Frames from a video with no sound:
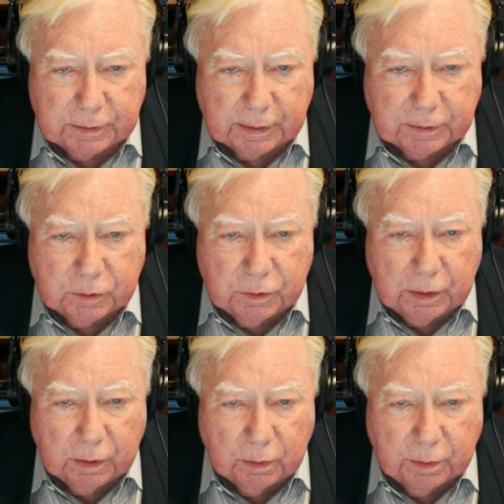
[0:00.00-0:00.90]
That's
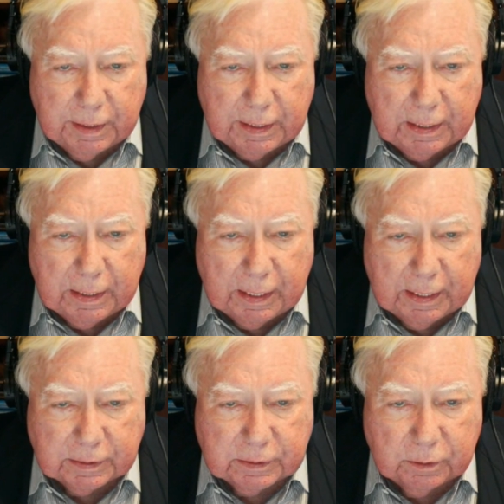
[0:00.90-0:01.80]

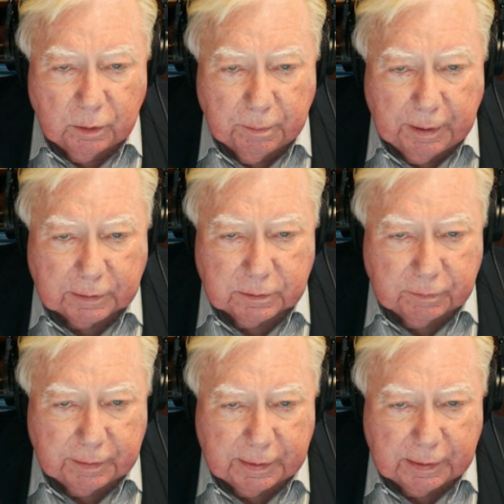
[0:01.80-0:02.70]
GODS, no
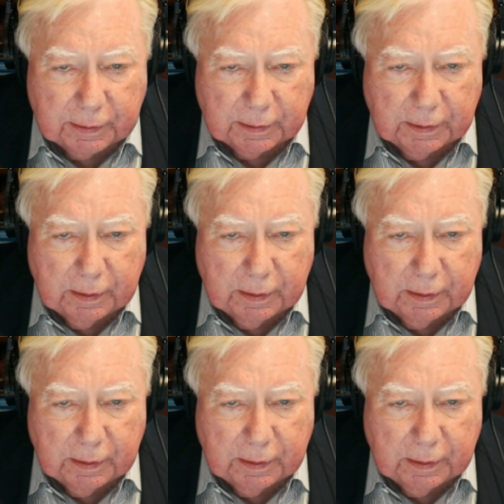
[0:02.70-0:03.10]
apostrophe there.